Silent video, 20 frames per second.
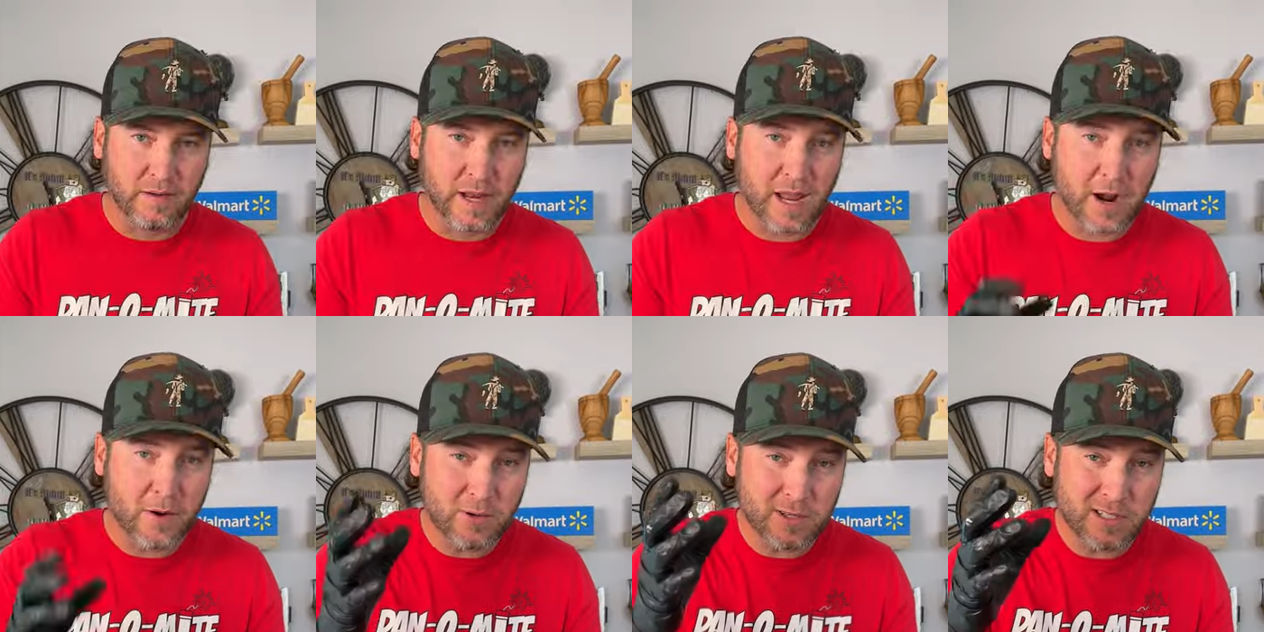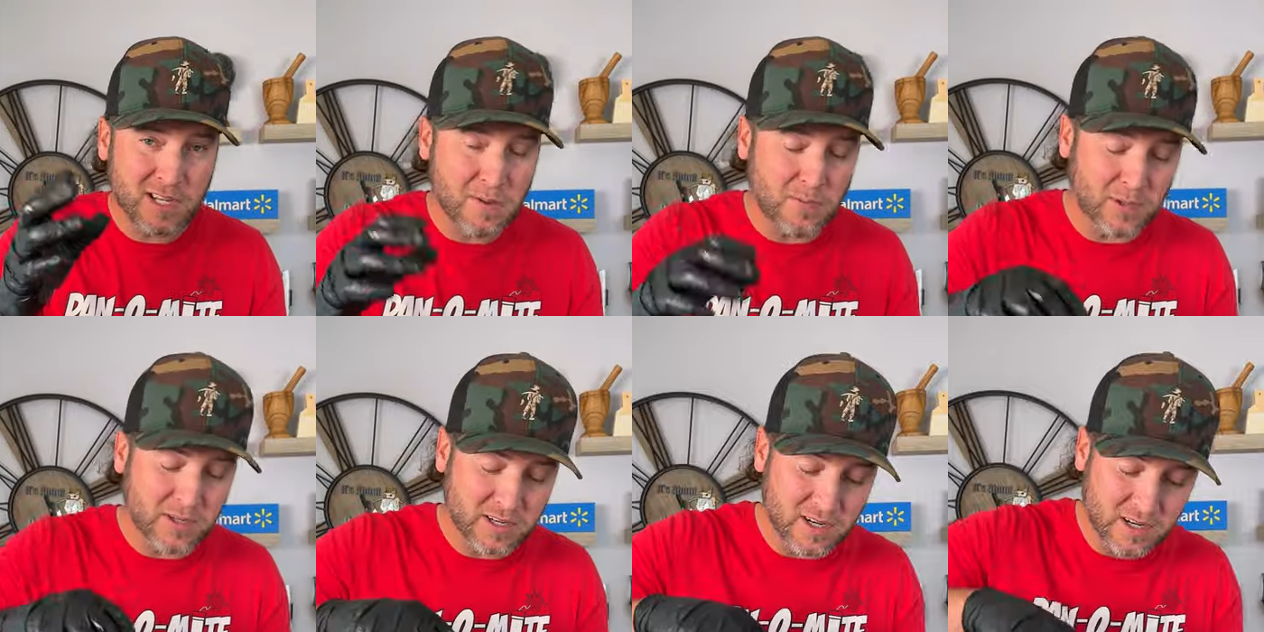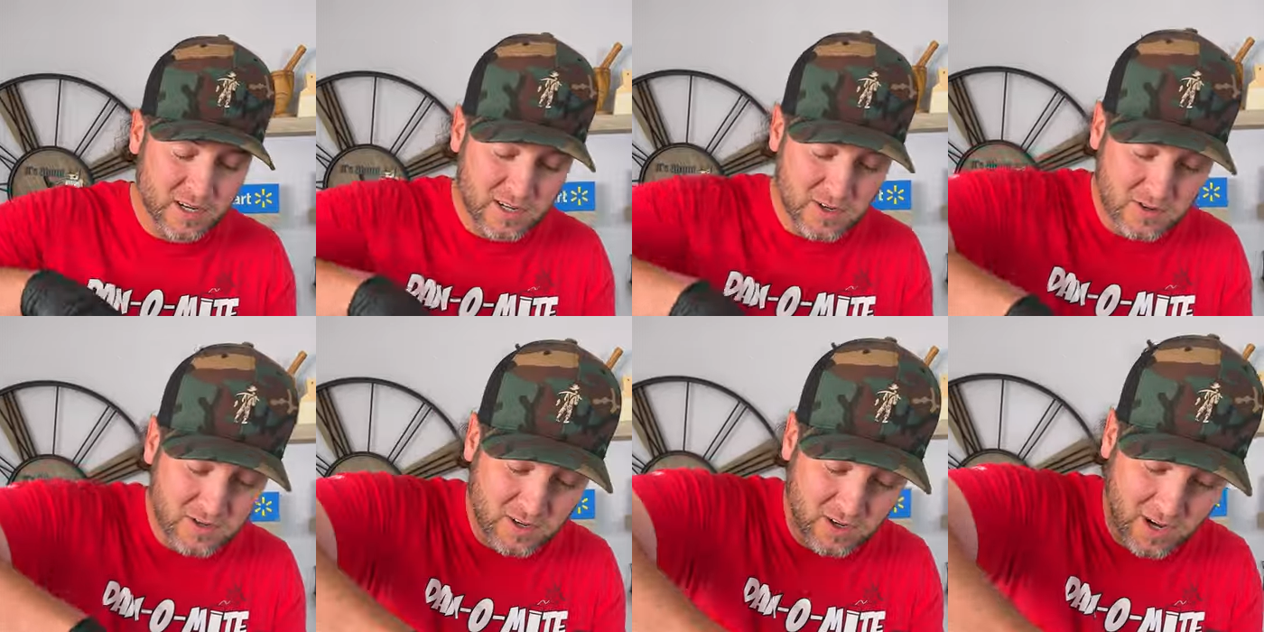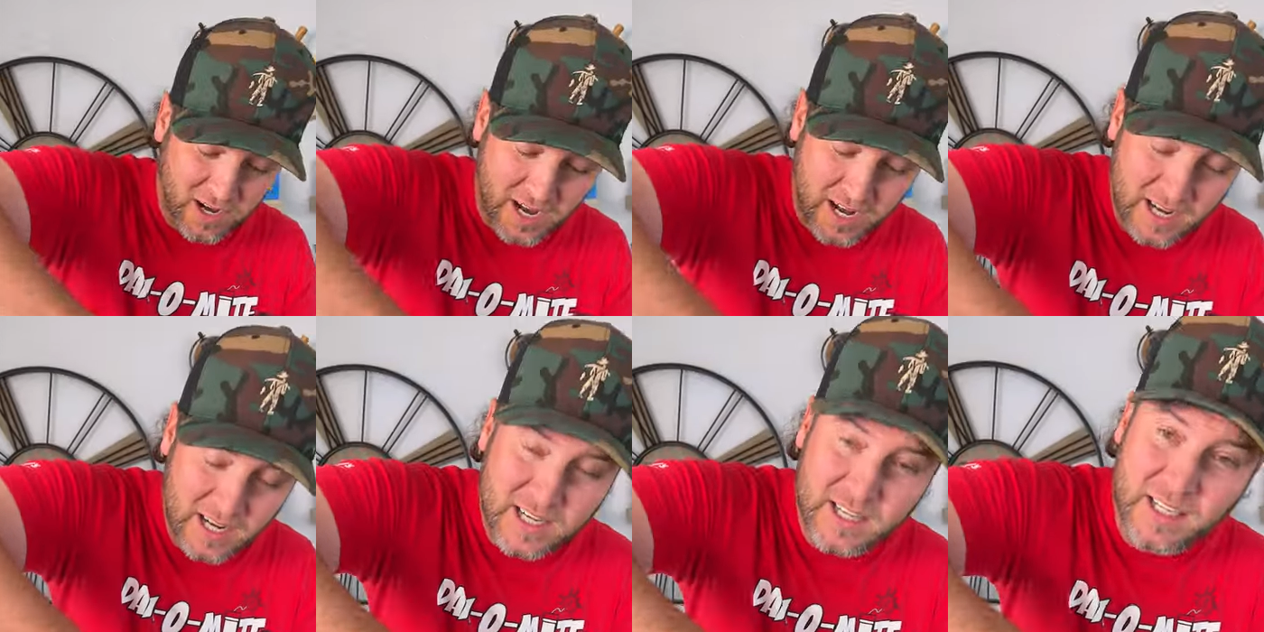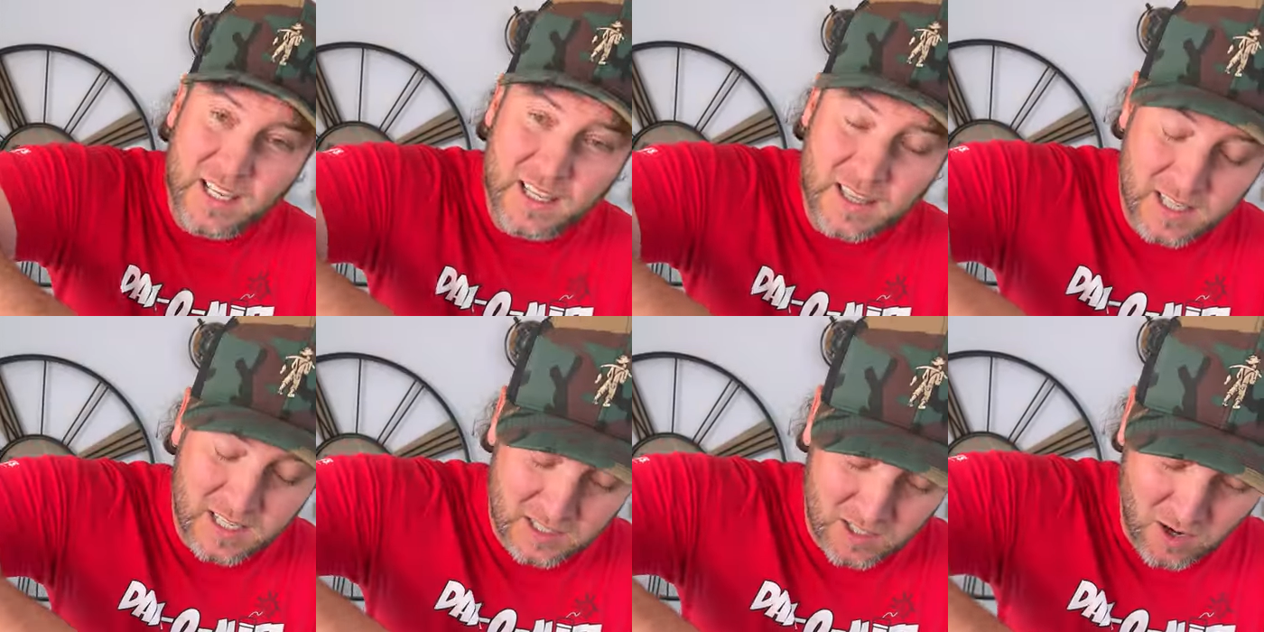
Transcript: Now we're simply gonna use our hand and get this